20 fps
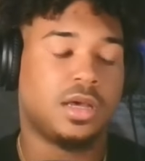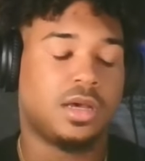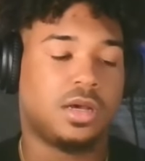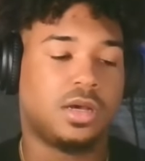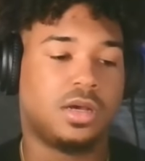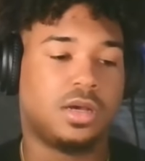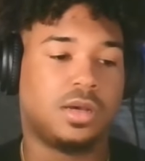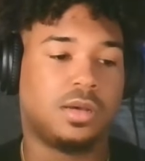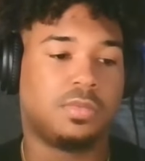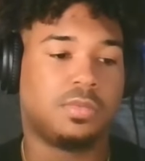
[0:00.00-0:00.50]

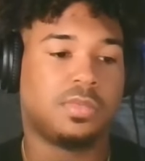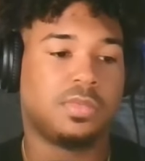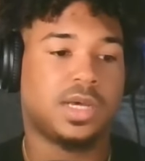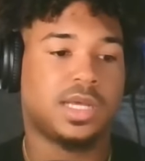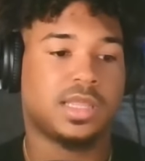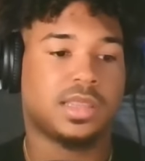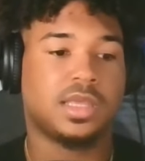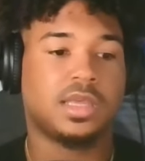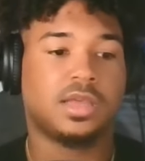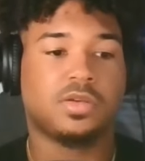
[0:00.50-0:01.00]
Um,
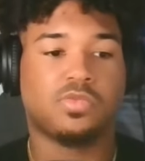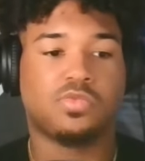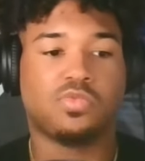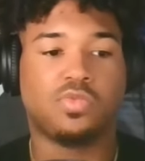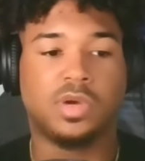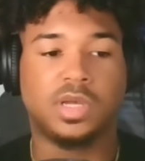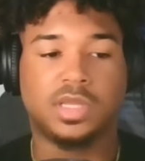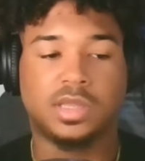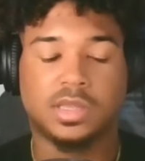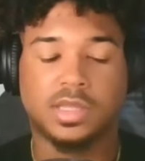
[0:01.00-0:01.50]
I think
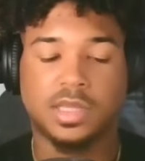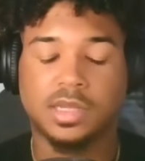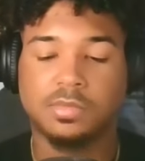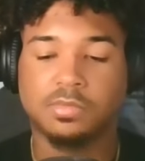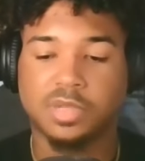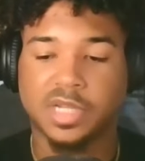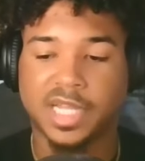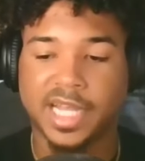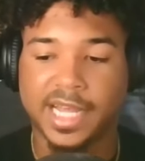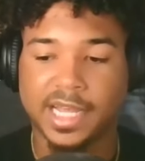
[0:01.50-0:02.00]

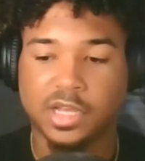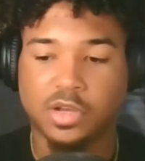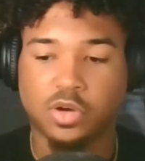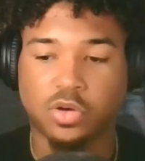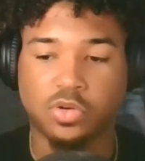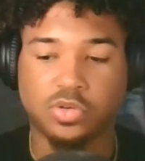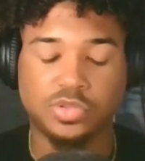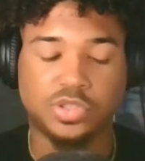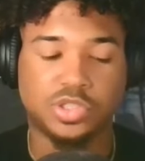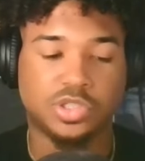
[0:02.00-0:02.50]
within black
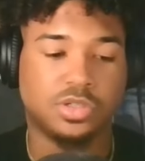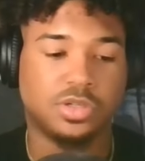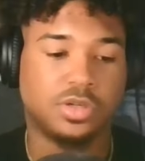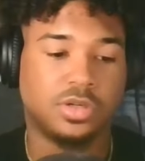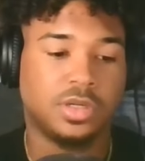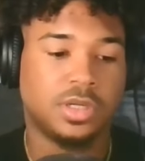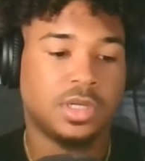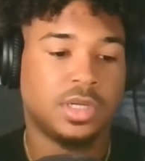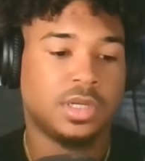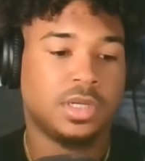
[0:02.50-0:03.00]

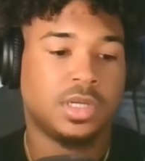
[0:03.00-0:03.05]
culture,